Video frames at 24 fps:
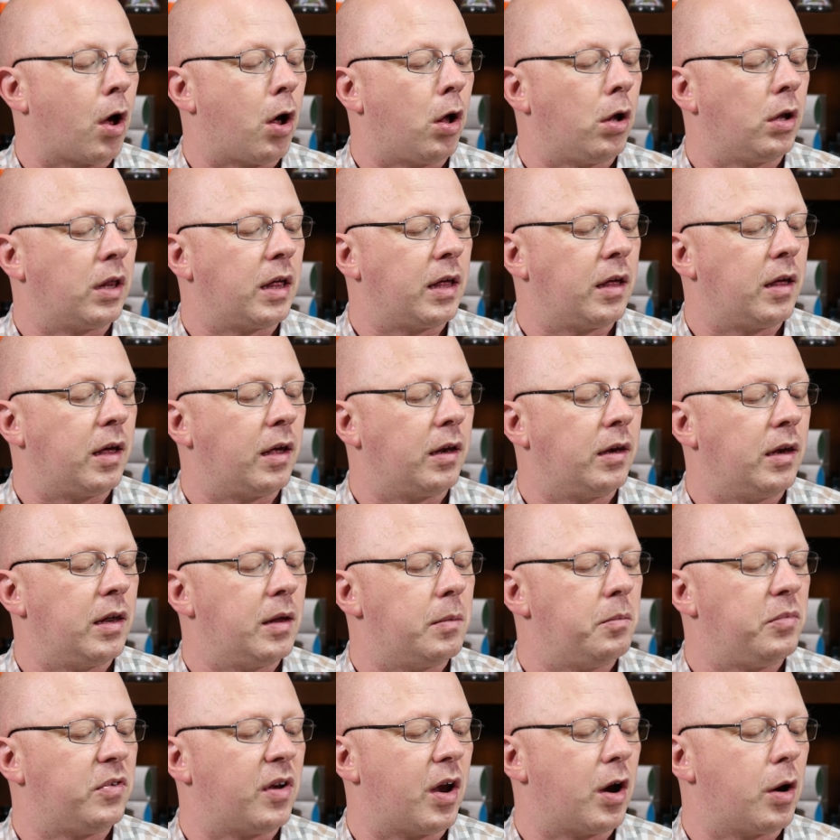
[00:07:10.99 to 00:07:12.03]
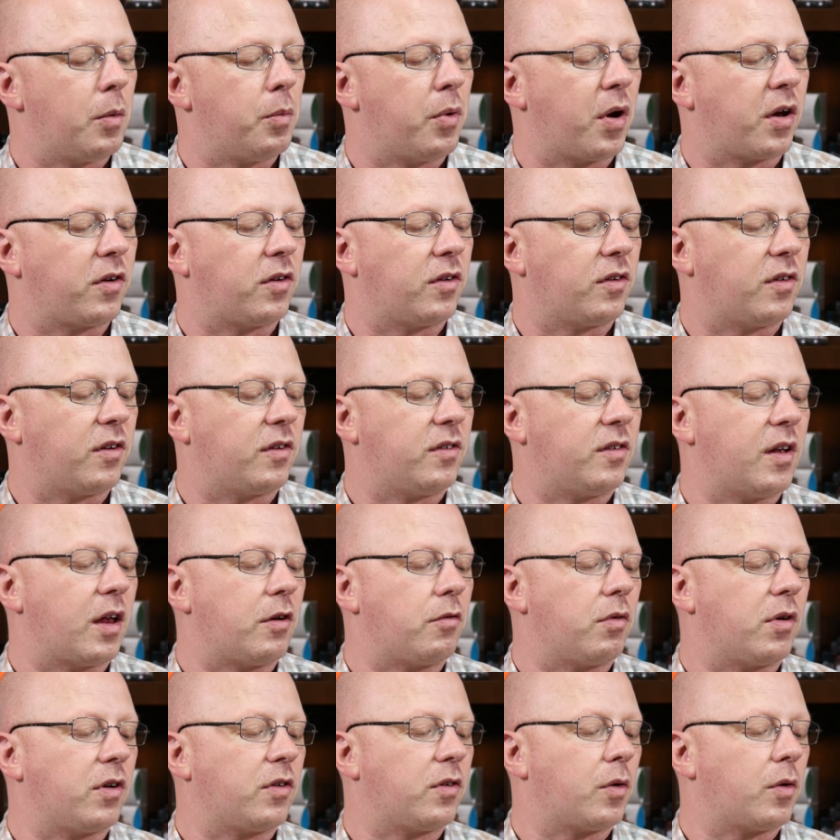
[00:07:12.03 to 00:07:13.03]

all inking nibs, airbrushes, etc.